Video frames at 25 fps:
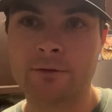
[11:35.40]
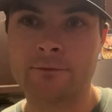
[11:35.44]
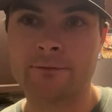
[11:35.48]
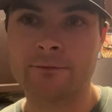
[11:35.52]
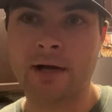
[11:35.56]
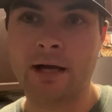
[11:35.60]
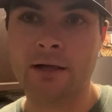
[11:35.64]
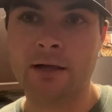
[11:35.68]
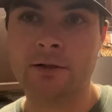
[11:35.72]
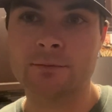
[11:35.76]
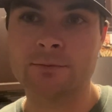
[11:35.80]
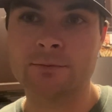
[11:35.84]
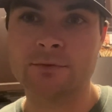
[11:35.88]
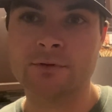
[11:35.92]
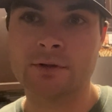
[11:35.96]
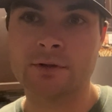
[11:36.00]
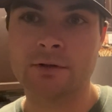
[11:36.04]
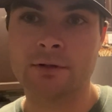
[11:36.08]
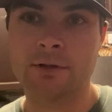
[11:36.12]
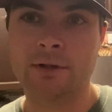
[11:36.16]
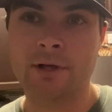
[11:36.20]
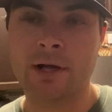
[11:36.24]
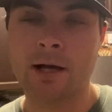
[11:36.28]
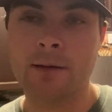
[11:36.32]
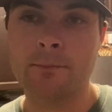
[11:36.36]
vacuum
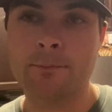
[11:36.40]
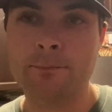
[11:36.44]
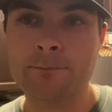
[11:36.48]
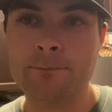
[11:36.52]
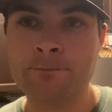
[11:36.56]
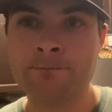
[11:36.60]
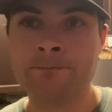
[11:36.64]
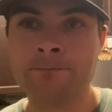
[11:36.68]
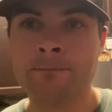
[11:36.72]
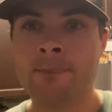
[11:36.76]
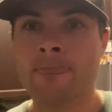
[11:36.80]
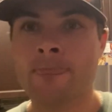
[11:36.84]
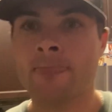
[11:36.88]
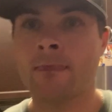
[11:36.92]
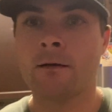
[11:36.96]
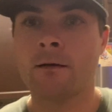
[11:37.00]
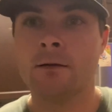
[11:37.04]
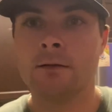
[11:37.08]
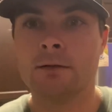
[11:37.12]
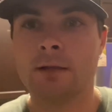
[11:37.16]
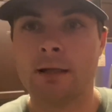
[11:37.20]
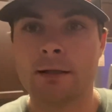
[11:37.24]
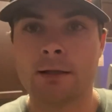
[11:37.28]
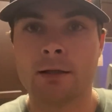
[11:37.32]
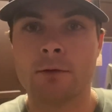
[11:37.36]
seal it up.
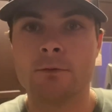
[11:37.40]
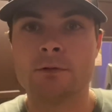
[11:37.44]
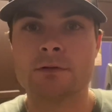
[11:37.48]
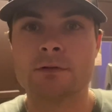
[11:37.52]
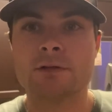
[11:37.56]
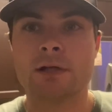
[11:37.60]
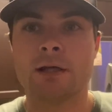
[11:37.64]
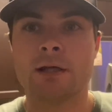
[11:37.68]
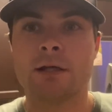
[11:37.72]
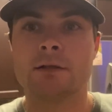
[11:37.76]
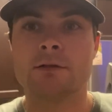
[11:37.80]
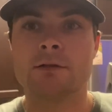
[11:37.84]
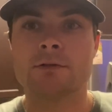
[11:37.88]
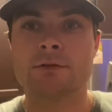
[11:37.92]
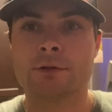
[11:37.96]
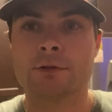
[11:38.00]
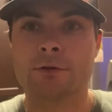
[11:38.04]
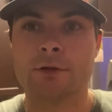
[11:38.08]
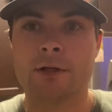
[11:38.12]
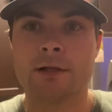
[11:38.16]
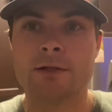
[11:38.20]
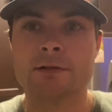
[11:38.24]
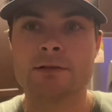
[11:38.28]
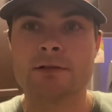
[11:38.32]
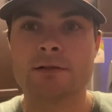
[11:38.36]
Like I was saying, it's a
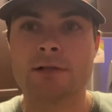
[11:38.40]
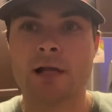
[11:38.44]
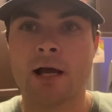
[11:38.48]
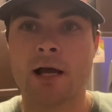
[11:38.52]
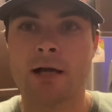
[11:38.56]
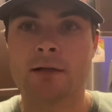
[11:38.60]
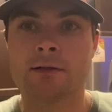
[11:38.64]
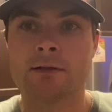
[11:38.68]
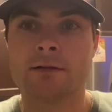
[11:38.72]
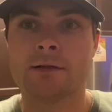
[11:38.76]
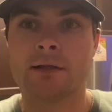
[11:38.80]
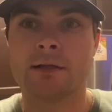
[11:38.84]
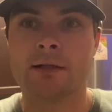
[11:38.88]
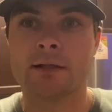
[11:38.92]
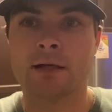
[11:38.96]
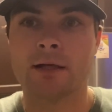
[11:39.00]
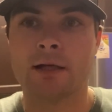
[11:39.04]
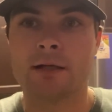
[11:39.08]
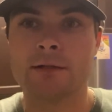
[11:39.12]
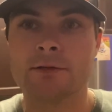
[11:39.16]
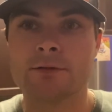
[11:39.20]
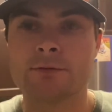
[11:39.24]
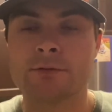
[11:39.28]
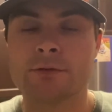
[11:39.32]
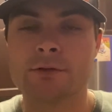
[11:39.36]
great snack to take
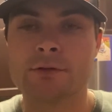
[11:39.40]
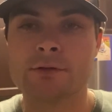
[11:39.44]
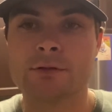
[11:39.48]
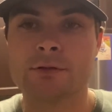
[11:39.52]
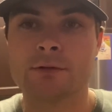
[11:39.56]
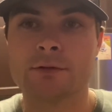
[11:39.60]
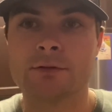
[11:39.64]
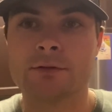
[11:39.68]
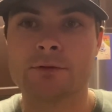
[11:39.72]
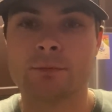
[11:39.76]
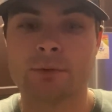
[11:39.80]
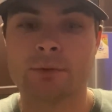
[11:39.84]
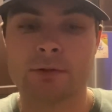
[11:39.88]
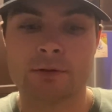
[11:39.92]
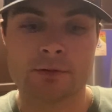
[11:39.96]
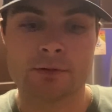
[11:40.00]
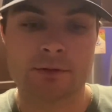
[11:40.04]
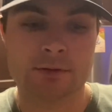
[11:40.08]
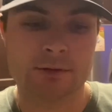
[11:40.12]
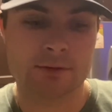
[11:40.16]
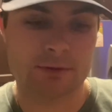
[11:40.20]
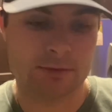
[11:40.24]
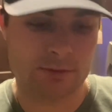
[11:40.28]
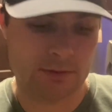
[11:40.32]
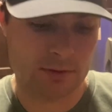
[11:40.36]
ice fishing this
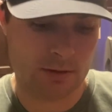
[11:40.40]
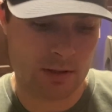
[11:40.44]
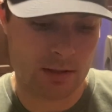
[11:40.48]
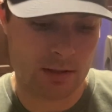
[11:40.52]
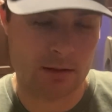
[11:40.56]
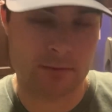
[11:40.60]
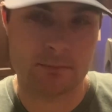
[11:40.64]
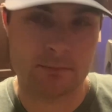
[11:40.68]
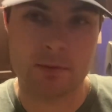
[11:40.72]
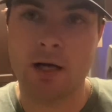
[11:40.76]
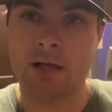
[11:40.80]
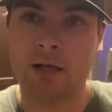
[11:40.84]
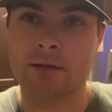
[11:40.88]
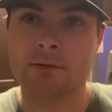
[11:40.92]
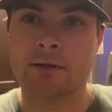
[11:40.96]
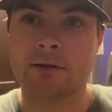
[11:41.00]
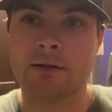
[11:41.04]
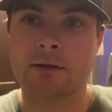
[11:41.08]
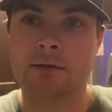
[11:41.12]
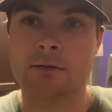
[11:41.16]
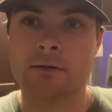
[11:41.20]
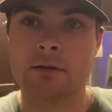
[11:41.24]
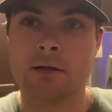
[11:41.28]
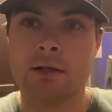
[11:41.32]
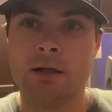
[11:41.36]
winter,
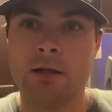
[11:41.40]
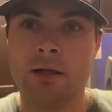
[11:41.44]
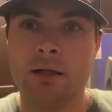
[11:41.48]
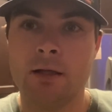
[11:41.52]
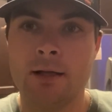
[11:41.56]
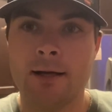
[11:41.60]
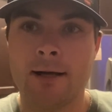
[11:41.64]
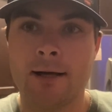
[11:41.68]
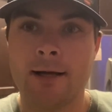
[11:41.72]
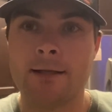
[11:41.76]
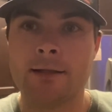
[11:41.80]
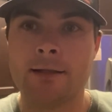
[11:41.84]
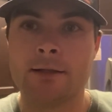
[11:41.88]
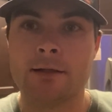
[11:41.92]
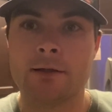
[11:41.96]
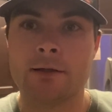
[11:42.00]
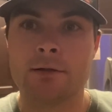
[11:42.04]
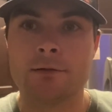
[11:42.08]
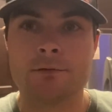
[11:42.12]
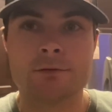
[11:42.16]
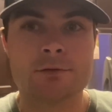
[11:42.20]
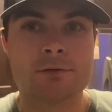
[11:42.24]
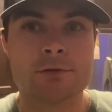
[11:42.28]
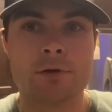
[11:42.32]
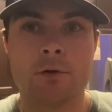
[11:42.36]
hunting,
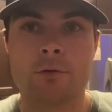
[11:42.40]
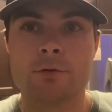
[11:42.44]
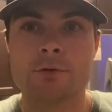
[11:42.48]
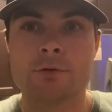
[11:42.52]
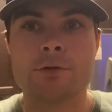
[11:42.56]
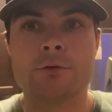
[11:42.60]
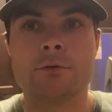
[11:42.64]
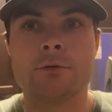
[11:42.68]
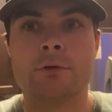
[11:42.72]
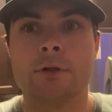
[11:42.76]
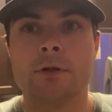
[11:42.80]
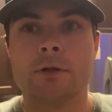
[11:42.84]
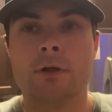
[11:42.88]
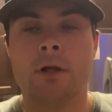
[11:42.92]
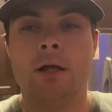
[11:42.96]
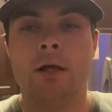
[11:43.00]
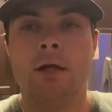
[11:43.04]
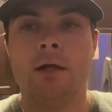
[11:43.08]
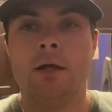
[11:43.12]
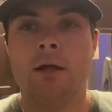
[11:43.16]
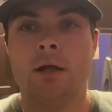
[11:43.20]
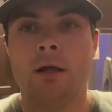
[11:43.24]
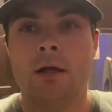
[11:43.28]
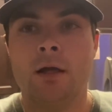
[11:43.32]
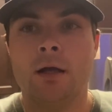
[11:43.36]
hiking, snowshoeing.
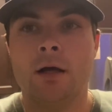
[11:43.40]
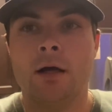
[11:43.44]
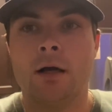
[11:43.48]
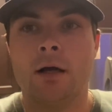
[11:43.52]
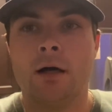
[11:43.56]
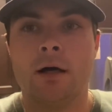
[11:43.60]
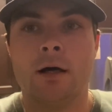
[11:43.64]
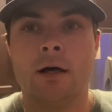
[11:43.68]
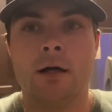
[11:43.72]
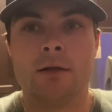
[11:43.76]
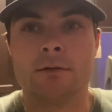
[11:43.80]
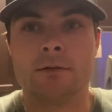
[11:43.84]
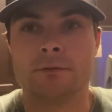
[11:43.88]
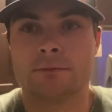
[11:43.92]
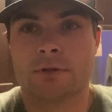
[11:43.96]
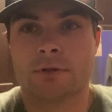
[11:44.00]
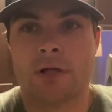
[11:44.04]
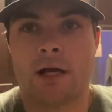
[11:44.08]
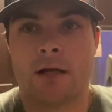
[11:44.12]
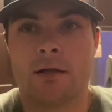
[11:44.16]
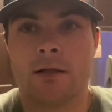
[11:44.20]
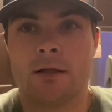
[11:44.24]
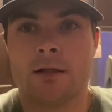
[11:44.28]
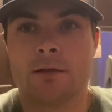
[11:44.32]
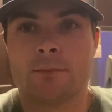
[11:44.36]
It's
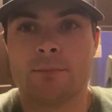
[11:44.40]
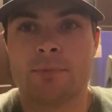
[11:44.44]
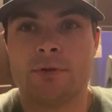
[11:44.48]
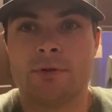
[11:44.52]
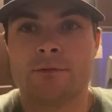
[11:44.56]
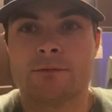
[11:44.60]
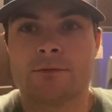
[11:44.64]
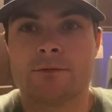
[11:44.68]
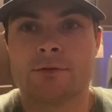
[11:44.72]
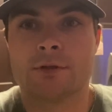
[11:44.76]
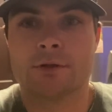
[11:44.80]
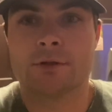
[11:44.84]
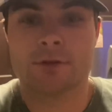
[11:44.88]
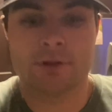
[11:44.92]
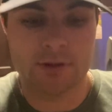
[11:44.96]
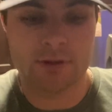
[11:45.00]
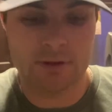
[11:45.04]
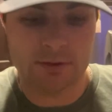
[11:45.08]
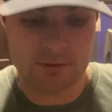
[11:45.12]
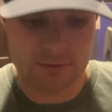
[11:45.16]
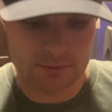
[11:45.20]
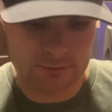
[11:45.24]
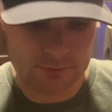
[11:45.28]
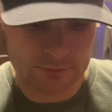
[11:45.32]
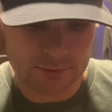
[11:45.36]
kind of like beef
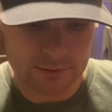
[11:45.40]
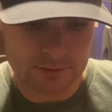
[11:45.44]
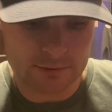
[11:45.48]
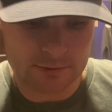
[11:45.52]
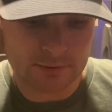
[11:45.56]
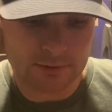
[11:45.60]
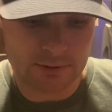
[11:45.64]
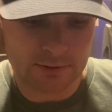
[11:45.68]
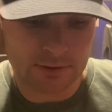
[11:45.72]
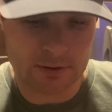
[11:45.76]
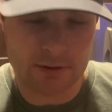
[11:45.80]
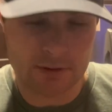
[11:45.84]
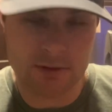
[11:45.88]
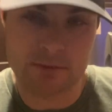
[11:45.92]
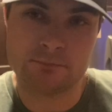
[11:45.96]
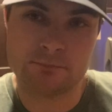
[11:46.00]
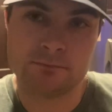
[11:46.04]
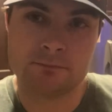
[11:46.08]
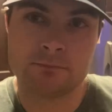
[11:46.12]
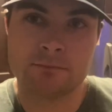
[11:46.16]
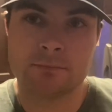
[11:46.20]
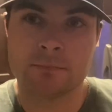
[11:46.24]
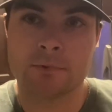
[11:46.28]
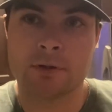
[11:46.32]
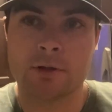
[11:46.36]
jerky, just a
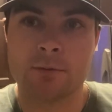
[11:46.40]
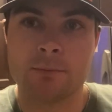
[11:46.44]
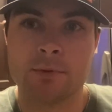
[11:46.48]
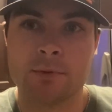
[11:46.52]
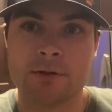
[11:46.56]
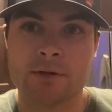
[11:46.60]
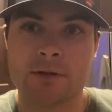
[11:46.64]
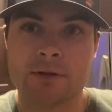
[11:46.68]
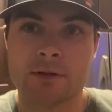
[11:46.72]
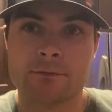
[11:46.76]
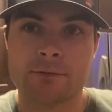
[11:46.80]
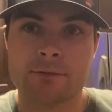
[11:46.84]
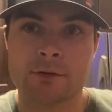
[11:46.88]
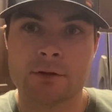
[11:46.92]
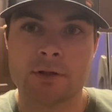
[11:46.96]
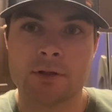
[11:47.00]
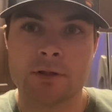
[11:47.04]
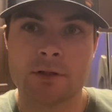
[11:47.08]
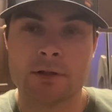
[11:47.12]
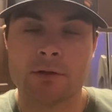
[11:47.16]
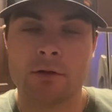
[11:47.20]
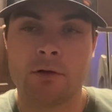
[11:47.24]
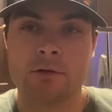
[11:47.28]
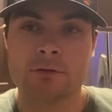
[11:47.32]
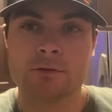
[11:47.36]
little bit different.
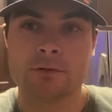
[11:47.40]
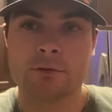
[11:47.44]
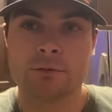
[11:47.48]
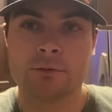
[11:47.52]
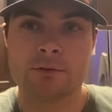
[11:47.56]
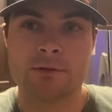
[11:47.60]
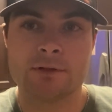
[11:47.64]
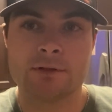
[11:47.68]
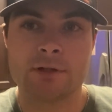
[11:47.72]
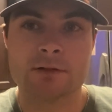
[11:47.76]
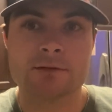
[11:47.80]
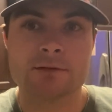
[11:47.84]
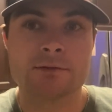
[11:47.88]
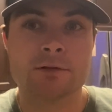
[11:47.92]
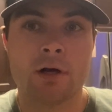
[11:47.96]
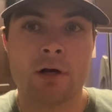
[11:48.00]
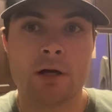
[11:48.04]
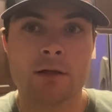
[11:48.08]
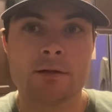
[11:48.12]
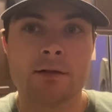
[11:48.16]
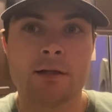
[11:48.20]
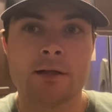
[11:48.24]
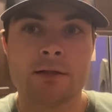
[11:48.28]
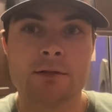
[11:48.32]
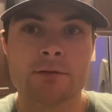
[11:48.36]
It also does
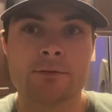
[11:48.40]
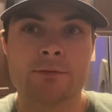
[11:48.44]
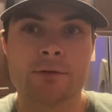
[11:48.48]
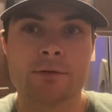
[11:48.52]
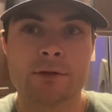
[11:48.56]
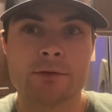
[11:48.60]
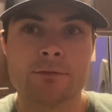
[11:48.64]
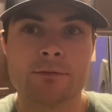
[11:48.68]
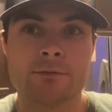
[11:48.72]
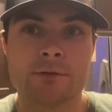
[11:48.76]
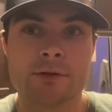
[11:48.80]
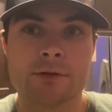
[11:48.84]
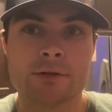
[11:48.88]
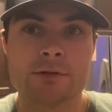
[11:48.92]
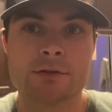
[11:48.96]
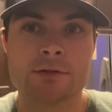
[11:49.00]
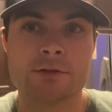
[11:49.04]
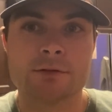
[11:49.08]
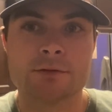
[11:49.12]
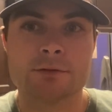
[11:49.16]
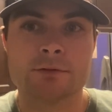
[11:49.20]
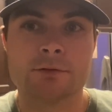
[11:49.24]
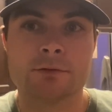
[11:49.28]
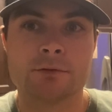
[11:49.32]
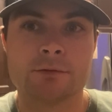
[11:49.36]
not taste very fishy,
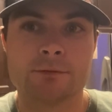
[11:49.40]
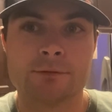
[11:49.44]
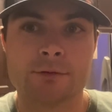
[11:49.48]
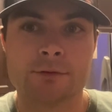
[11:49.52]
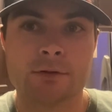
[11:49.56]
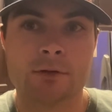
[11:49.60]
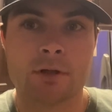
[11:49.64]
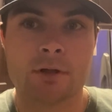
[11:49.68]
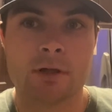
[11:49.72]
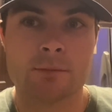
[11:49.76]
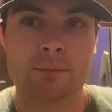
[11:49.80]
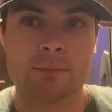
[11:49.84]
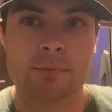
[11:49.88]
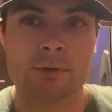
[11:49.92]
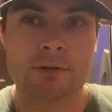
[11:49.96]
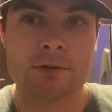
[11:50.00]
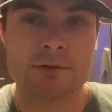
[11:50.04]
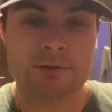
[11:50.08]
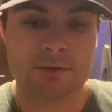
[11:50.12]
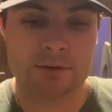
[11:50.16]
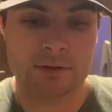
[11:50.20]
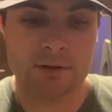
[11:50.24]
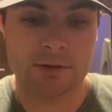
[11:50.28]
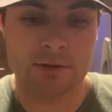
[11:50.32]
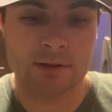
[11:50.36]
so if you're not a
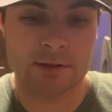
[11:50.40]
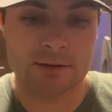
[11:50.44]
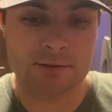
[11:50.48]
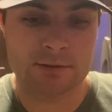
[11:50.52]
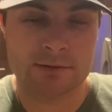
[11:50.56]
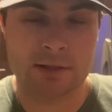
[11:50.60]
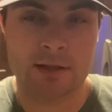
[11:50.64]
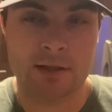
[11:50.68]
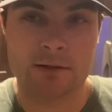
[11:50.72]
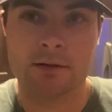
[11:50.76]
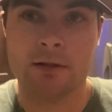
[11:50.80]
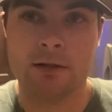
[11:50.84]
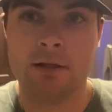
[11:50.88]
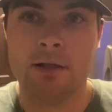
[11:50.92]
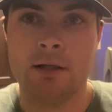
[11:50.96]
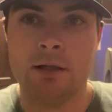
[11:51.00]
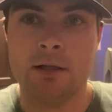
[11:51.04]
person that likes that